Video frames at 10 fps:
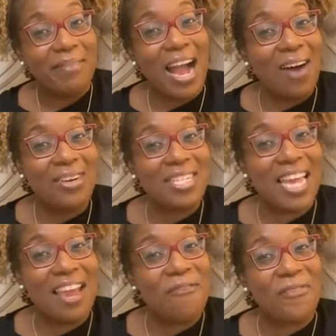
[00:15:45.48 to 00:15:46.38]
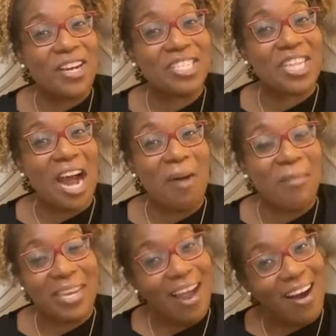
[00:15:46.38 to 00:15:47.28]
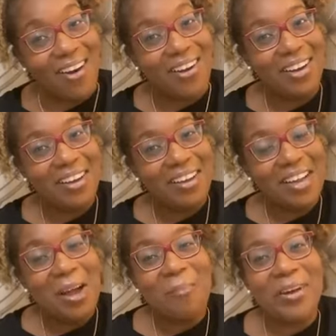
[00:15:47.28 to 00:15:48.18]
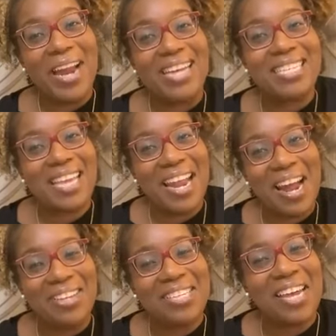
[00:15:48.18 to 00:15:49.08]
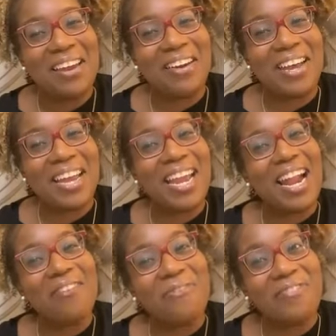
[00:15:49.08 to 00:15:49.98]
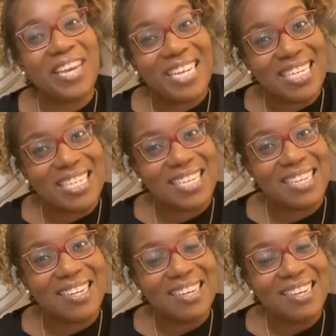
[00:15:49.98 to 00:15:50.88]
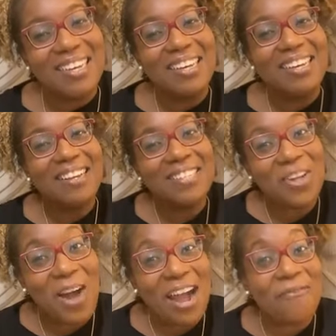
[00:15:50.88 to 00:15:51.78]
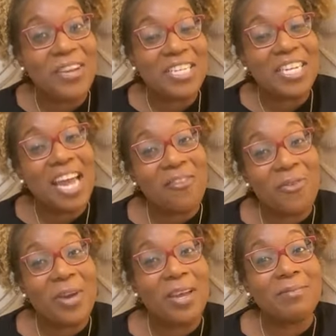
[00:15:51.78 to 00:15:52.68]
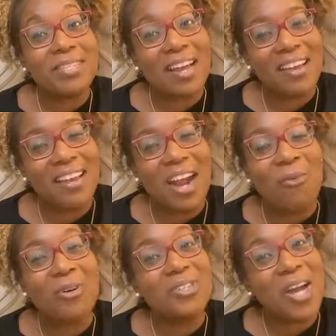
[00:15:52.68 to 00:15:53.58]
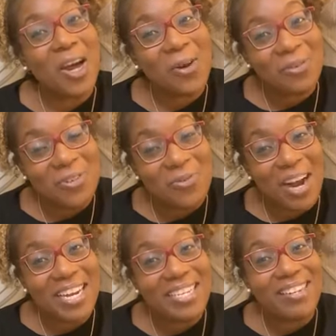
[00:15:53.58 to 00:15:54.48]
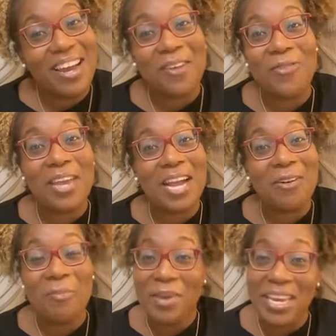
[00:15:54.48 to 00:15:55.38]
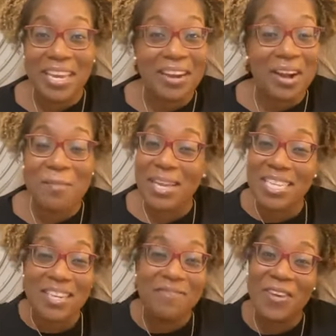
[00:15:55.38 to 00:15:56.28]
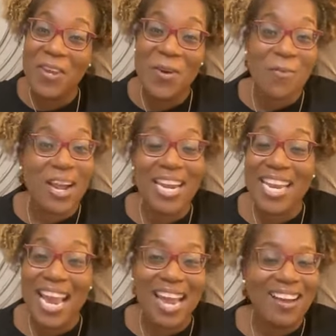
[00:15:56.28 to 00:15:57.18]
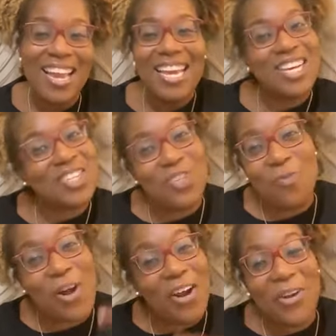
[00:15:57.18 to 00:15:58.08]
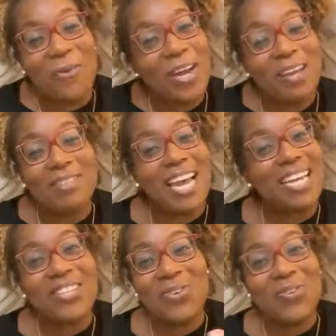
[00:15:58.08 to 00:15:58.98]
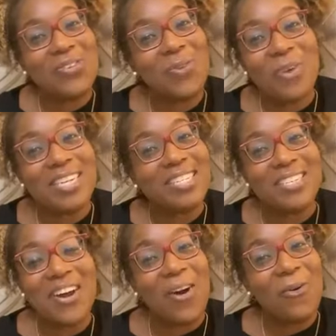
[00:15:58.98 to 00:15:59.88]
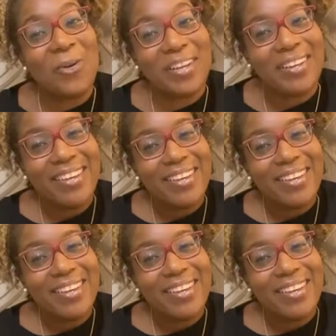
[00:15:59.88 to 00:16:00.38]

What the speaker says: I was letting fear stop me, y'all. But I sat down Saturday and I finished it. So I officially have a website. And I want y'all to write this down. If you ain't got no pen, or come back to this video and write it down. Because you part of the website too. So register on it.